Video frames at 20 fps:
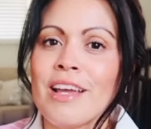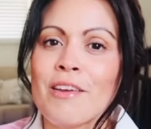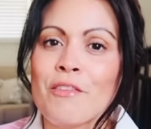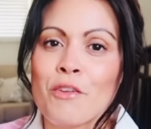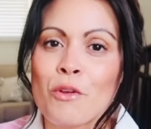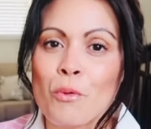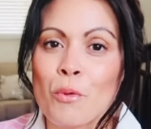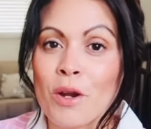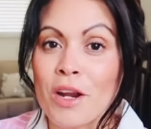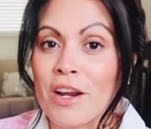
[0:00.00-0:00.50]
if
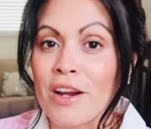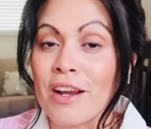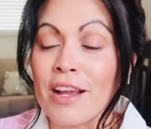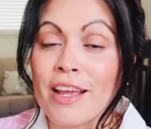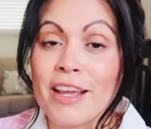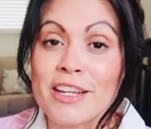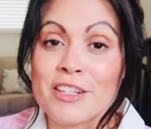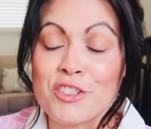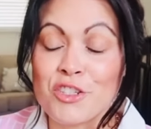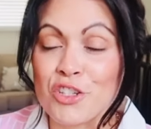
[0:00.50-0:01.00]
you wear
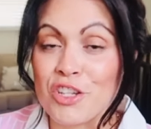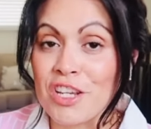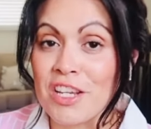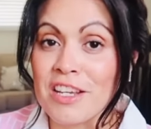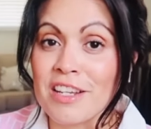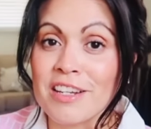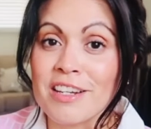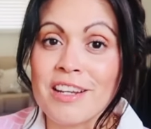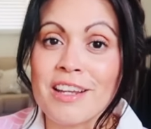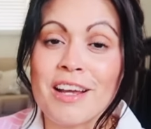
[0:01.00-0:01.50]
a
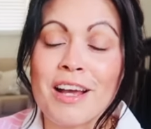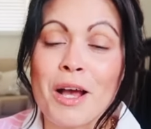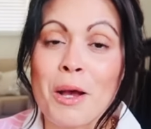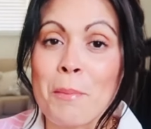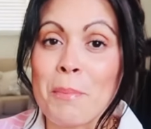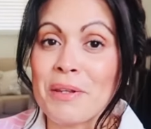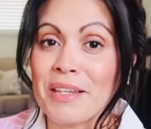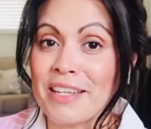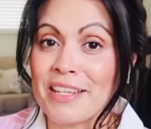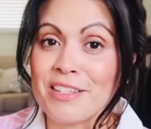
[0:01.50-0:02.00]
jean, a
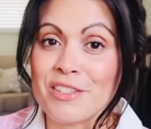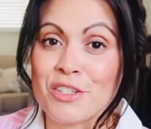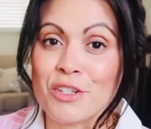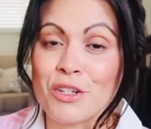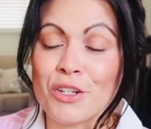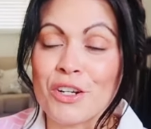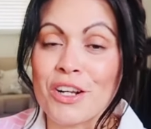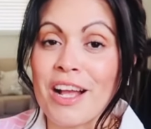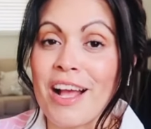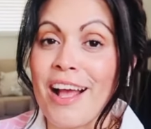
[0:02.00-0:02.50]

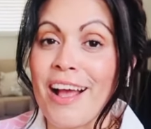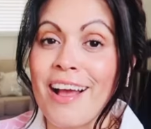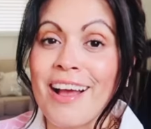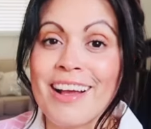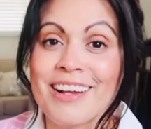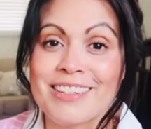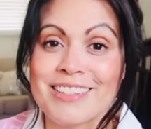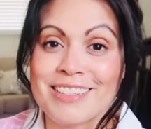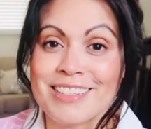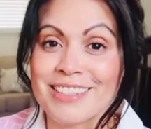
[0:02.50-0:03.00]
blazer,
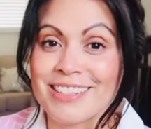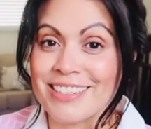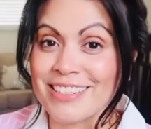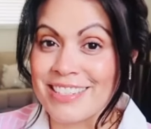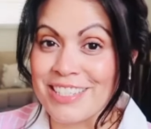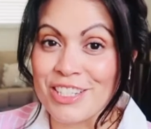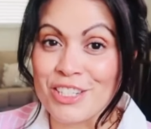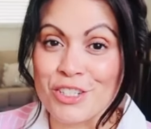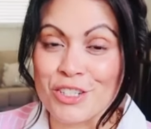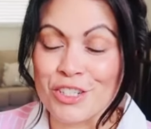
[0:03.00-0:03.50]
and a
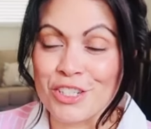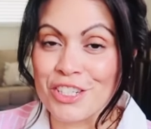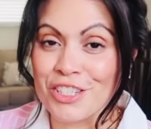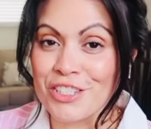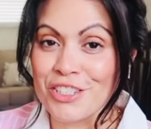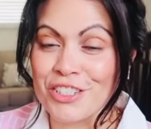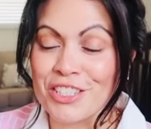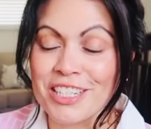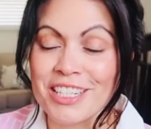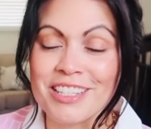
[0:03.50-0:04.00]
t-shirt
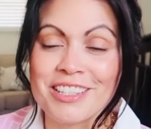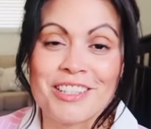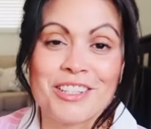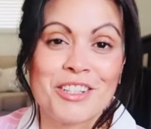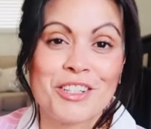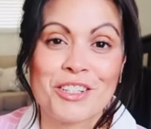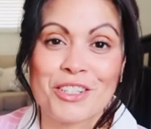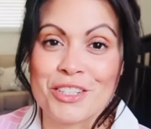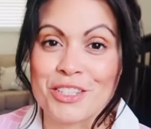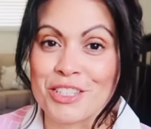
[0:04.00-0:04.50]
underneath,
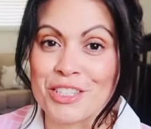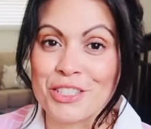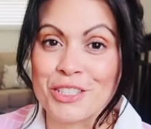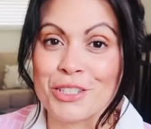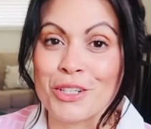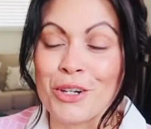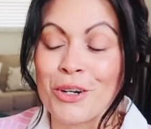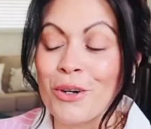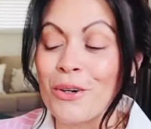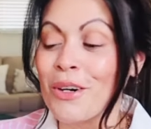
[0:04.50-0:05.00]
you're good to
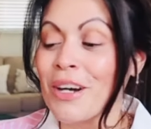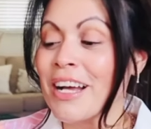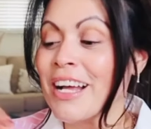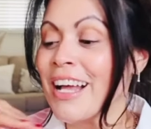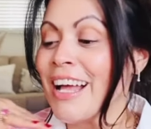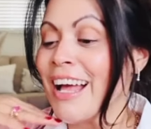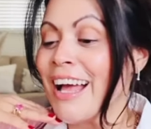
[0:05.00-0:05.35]
go.